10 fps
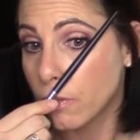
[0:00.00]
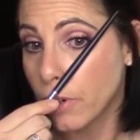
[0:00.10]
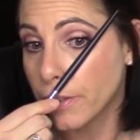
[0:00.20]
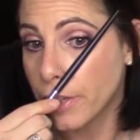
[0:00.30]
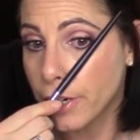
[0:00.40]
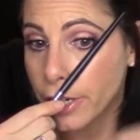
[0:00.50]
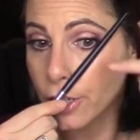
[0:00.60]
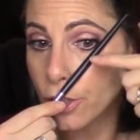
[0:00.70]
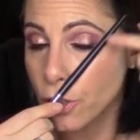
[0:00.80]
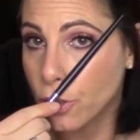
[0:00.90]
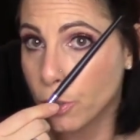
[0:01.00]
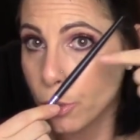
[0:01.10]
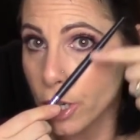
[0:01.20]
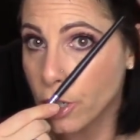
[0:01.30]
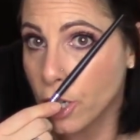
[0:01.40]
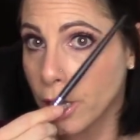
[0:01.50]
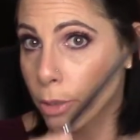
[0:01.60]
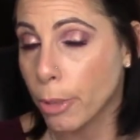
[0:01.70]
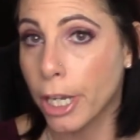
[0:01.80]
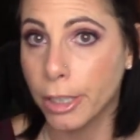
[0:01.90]
right there and just use the brush
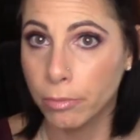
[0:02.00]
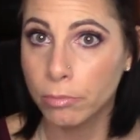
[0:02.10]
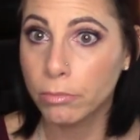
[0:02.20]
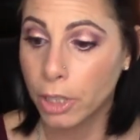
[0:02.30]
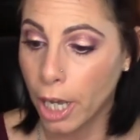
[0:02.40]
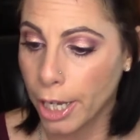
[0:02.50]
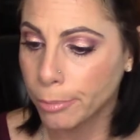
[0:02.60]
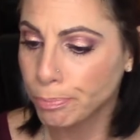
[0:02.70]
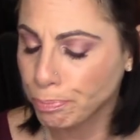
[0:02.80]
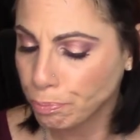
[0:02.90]
as my guide.